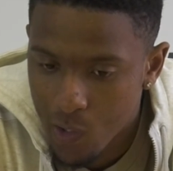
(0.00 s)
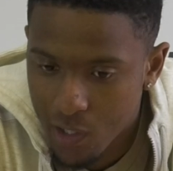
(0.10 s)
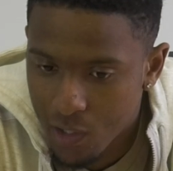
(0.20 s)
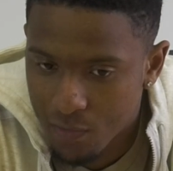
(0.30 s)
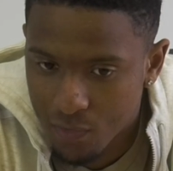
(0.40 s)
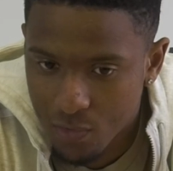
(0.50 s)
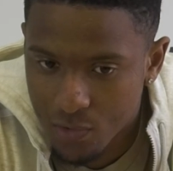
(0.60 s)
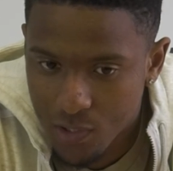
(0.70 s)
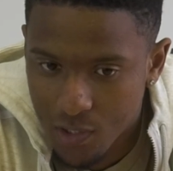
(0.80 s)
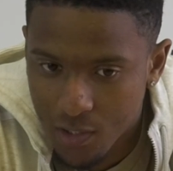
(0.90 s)
Yeah, of
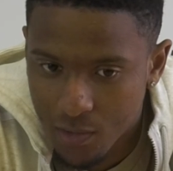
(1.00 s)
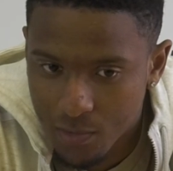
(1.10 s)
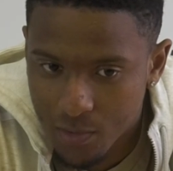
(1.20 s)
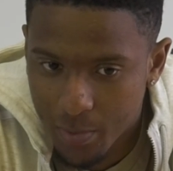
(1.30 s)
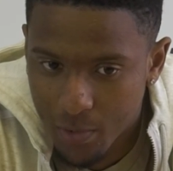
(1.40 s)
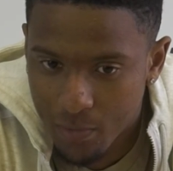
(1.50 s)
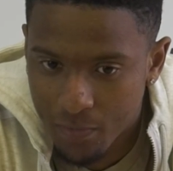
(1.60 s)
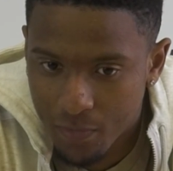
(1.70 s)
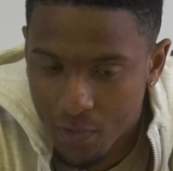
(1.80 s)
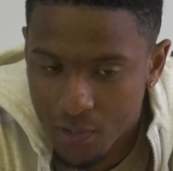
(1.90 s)
course. It was a big win
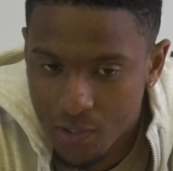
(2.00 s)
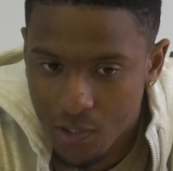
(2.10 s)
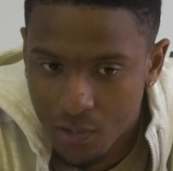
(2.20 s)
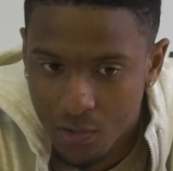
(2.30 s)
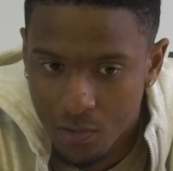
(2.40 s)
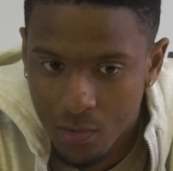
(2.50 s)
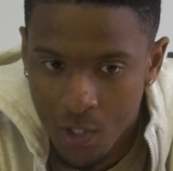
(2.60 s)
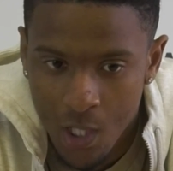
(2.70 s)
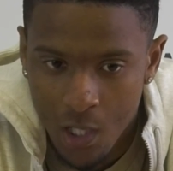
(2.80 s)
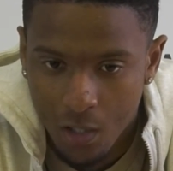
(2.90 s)
for us. You know,
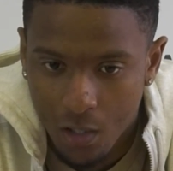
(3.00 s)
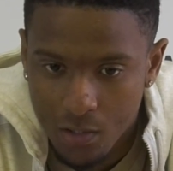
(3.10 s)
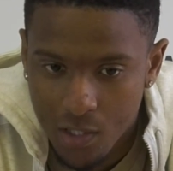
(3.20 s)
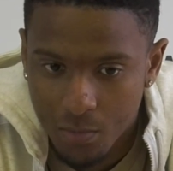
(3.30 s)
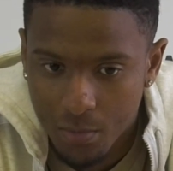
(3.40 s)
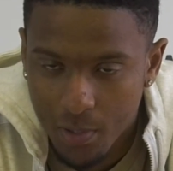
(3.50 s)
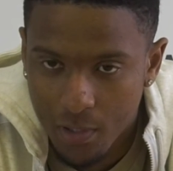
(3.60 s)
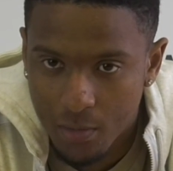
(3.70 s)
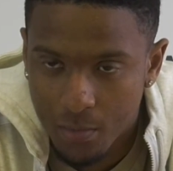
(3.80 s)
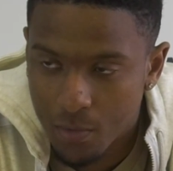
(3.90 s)
last time we
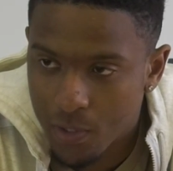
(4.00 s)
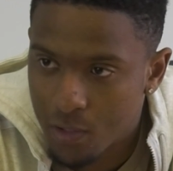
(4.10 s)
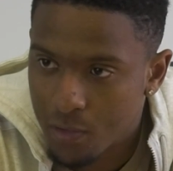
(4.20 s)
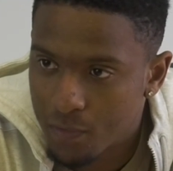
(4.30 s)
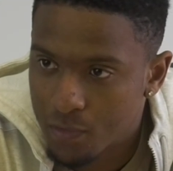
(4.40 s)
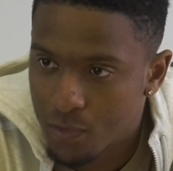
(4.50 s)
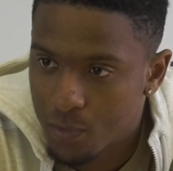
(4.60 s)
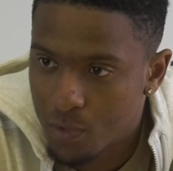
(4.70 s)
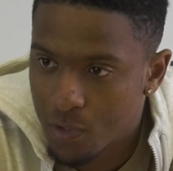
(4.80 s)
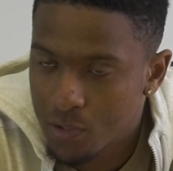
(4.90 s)
played them away at Loftus
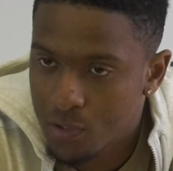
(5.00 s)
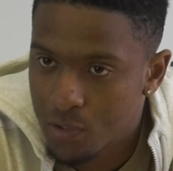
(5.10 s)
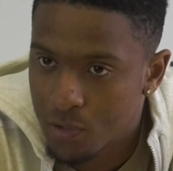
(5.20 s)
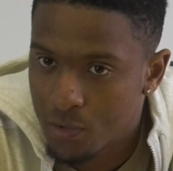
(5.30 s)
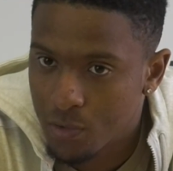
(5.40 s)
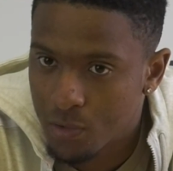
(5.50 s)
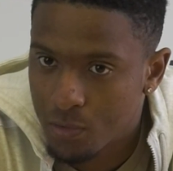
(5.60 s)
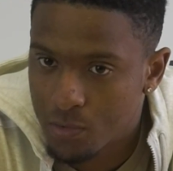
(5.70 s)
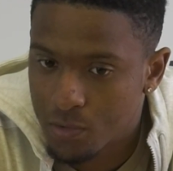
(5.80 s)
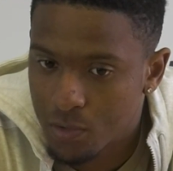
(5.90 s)
Road, we lost. So, you know,
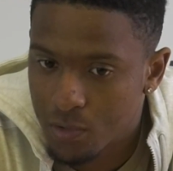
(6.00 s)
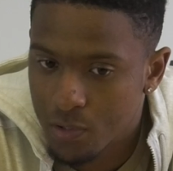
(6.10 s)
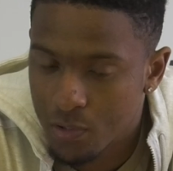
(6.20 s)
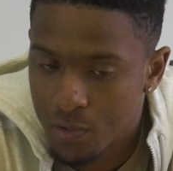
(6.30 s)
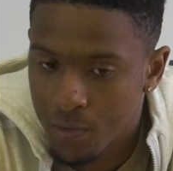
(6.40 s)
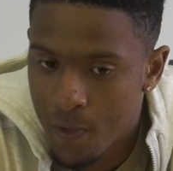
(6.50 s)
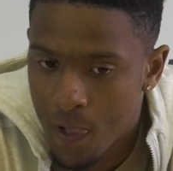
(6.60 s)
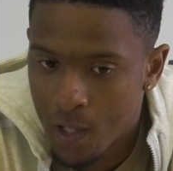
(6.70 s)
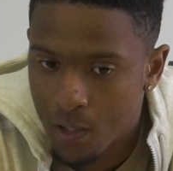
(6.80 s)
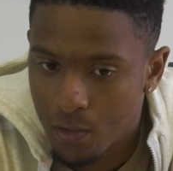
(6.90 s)
it was good to,
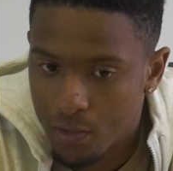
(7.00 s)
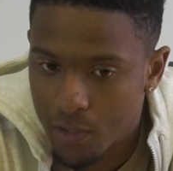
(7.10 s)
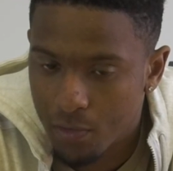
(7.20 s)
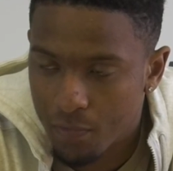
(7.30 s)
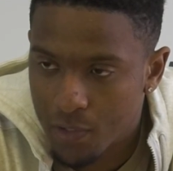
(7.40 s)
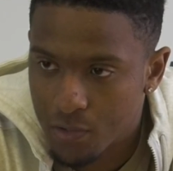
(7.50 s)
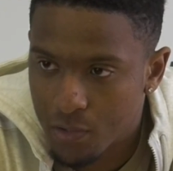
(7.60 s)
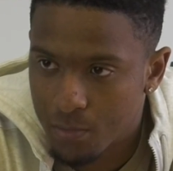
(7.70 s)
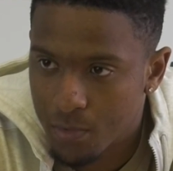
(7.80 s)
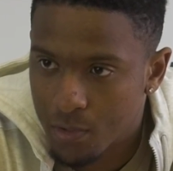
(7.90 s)
you know, get revenge on
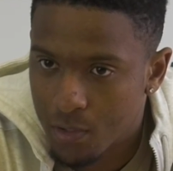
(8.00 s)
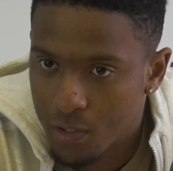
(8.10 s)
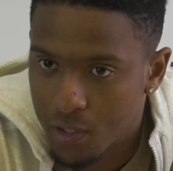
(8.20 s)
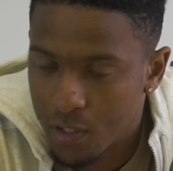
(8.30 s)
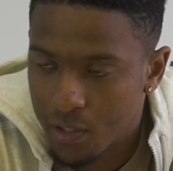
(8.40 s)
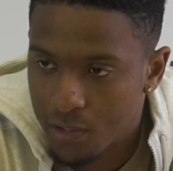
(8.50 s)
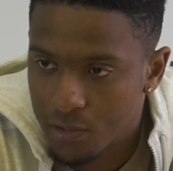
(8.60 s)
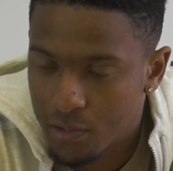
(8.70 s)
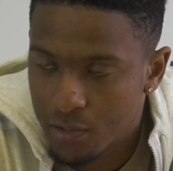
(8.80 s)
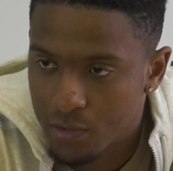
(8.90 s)
them and get a clean
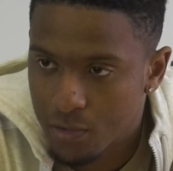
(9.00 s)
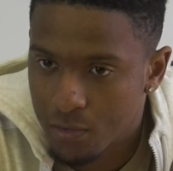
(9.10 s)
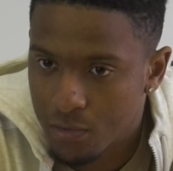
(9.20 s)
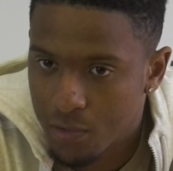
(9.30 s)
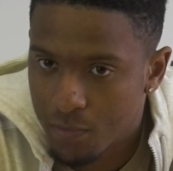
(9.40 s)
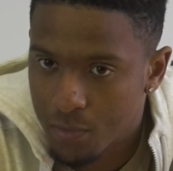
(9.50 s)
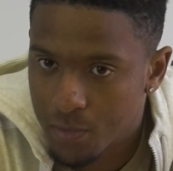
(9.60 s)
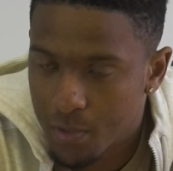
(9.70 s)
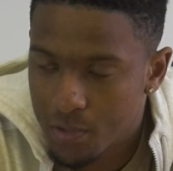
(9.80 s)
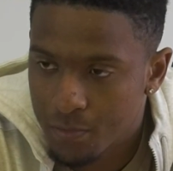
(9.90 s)
sheet. So everyone was
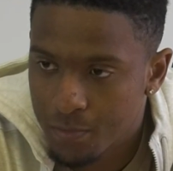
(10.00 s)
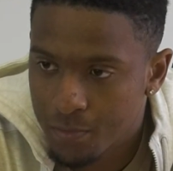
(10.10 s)
buzzing.